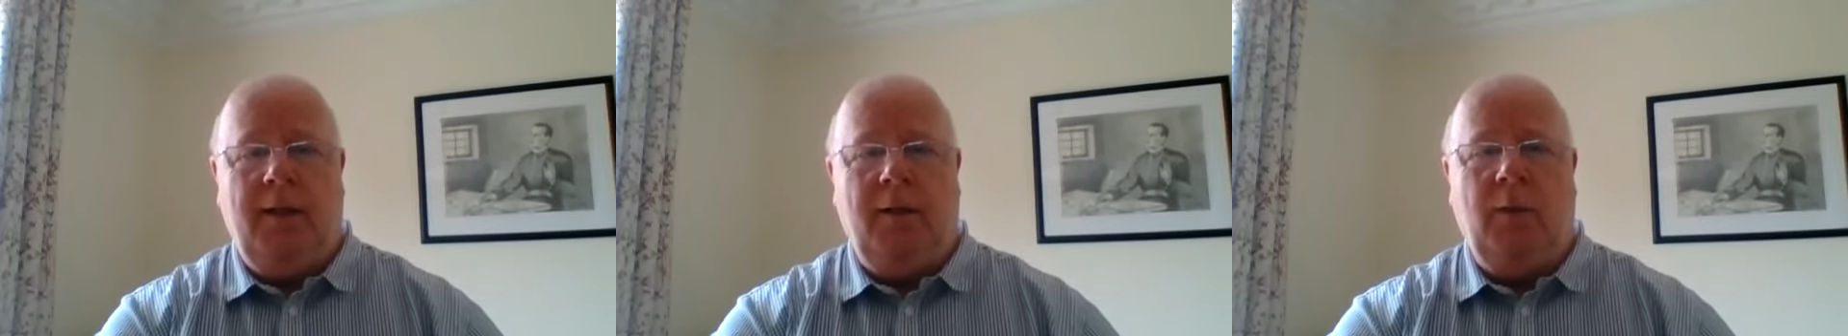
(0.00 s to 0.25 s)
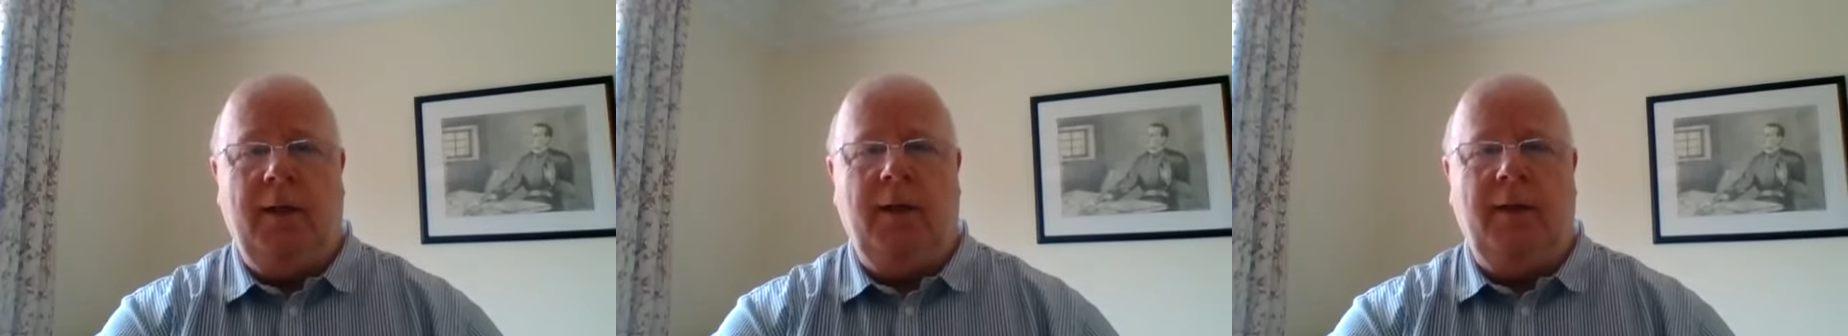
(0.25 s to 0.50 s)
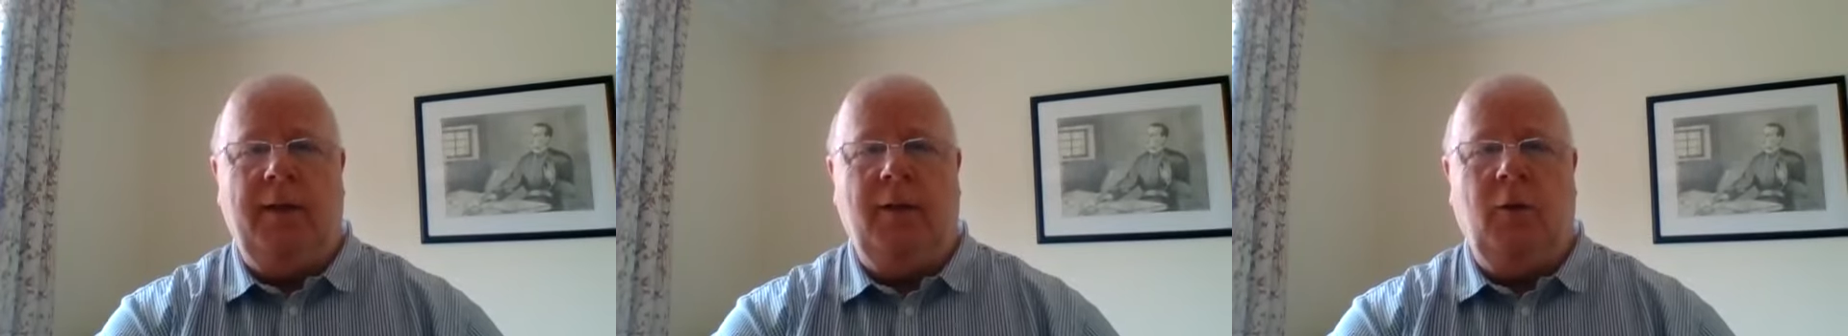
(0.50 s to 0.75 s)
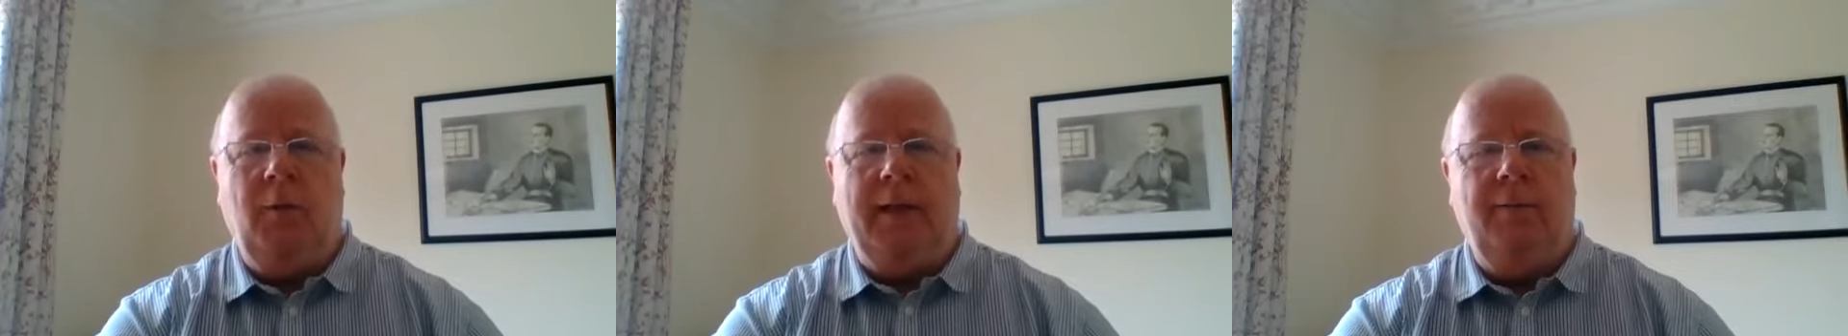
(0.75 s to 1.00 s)
where, you
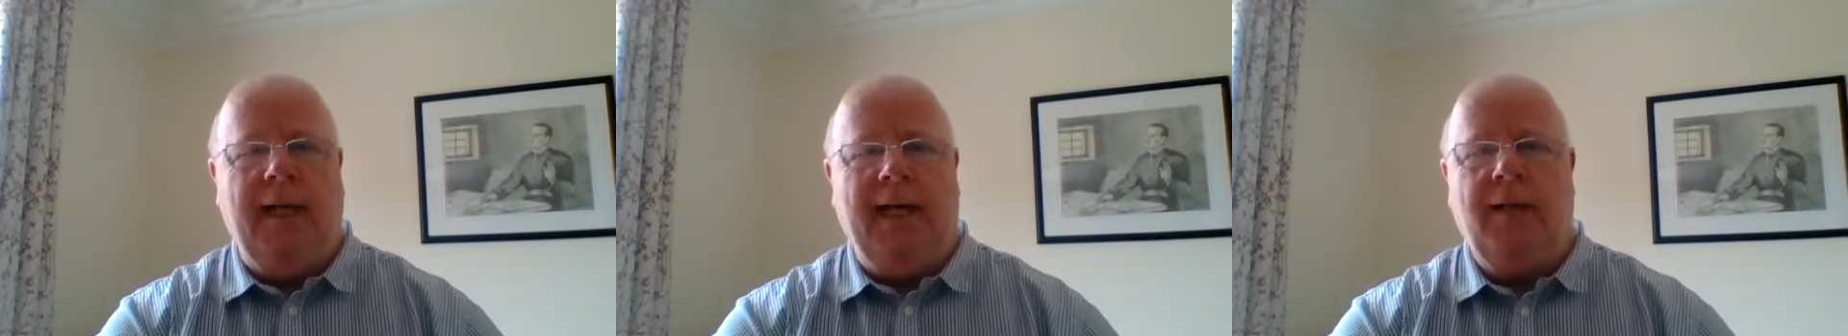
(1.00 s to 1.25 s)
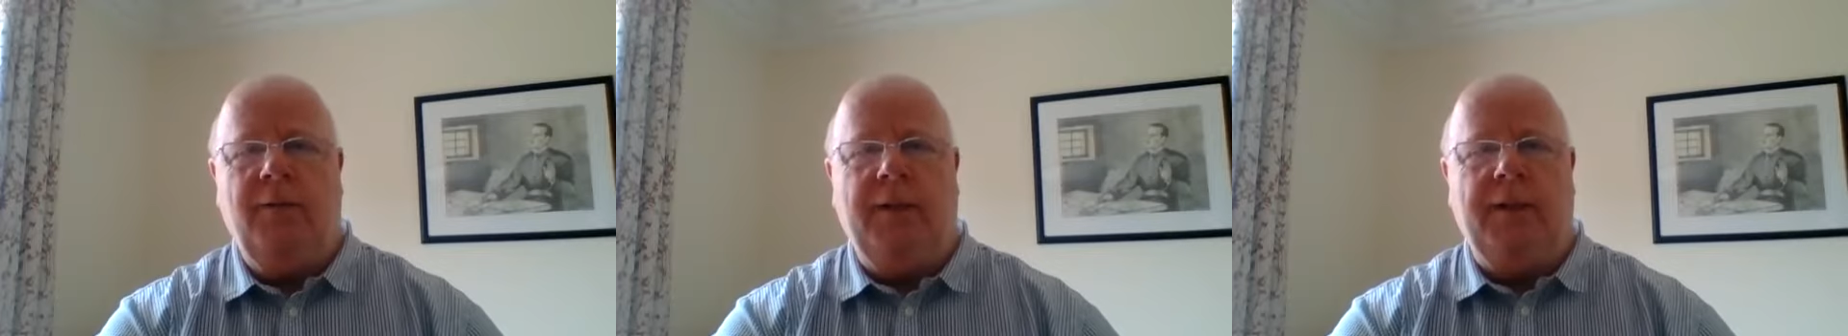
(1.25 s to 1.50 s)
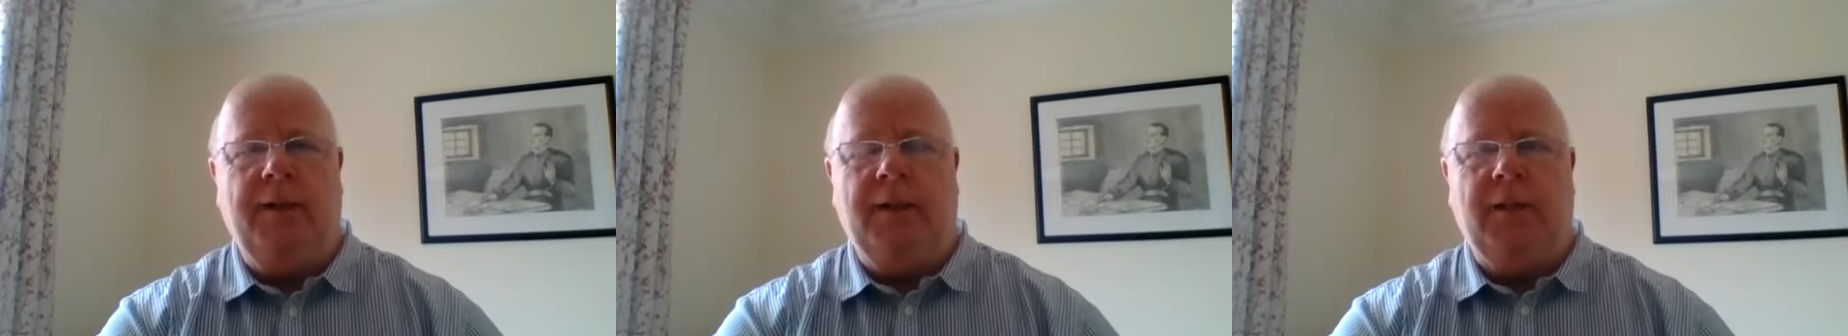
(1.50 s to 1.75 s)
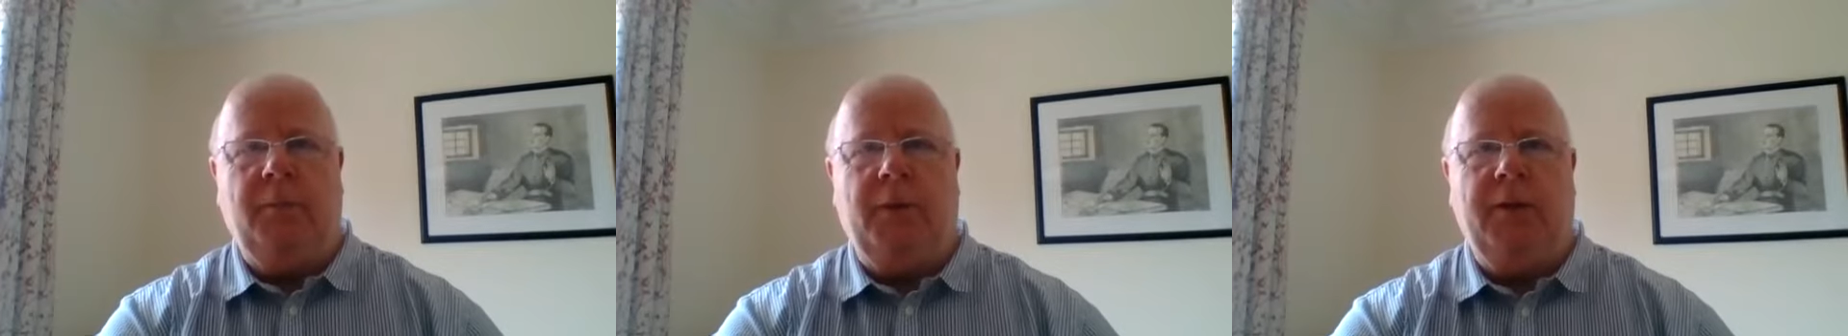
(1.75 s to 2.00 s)
know, we have elevated the
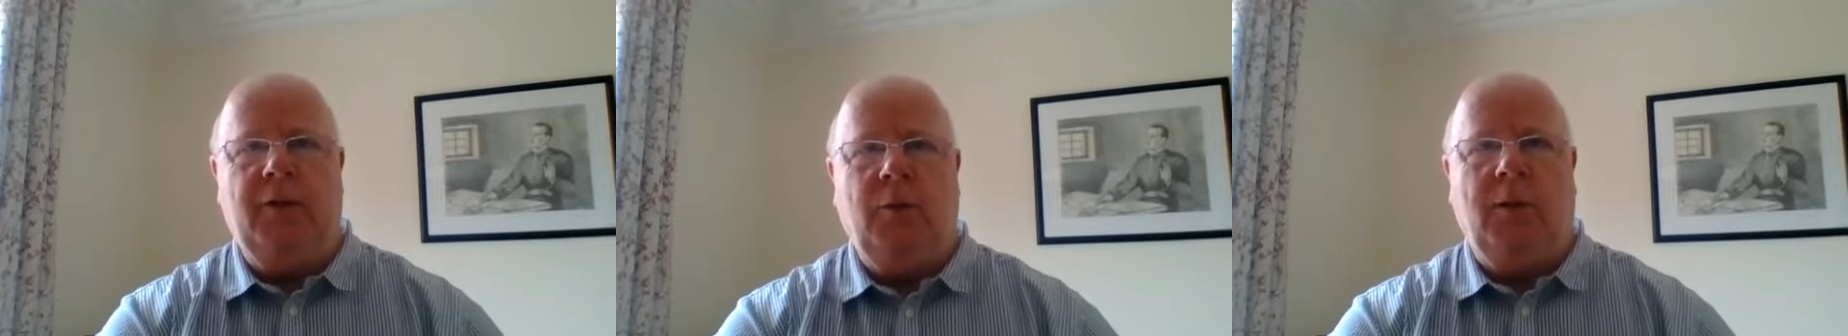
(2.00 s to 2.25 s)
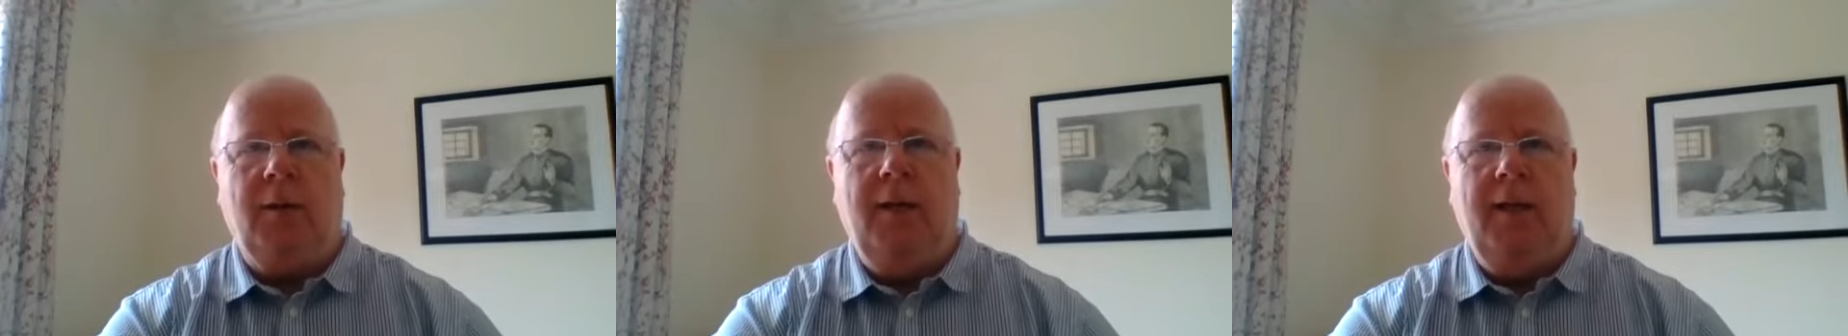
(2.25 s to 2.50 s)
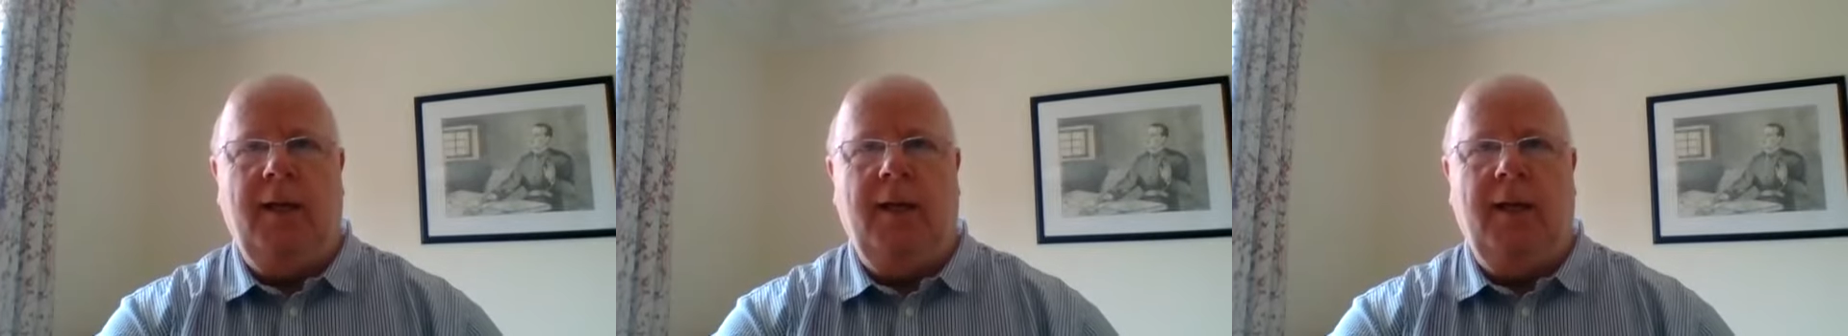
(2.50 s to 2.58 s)
spiritual